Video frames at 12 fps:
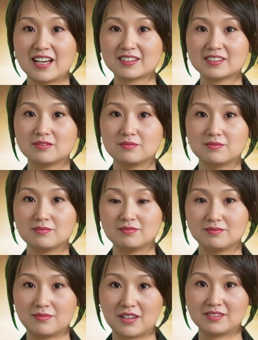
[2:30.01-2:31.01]
the Taiwan
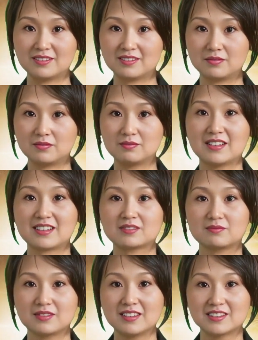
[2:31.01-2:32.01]
High Prosecutor's
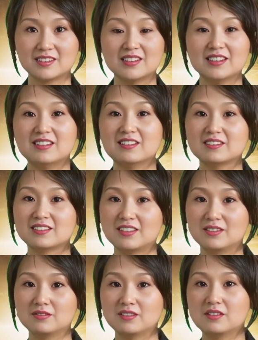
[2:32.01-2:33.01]
Office also
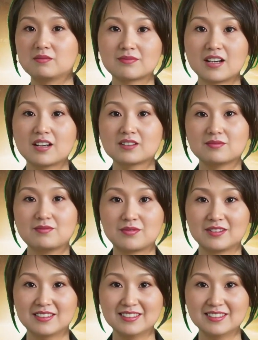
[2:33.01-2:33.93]
sued Zhou Manji,